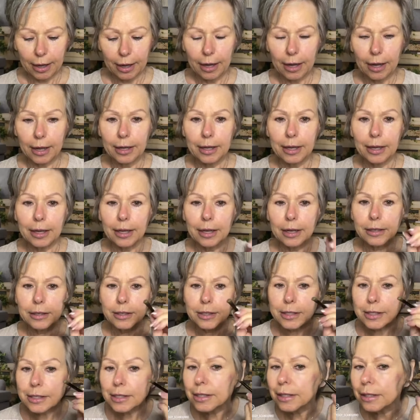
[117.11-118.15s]
Again,
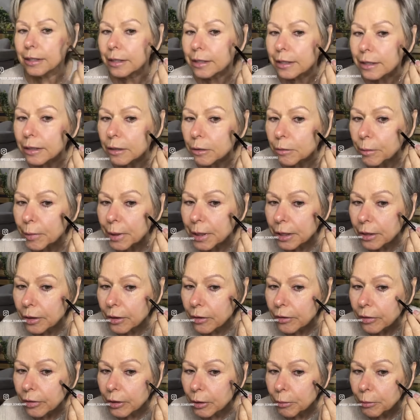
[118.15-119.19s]
just a little bit
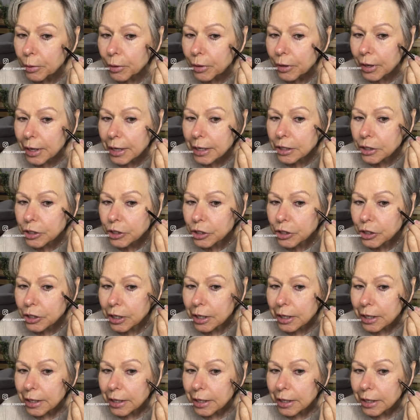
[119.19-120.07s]
on the brush.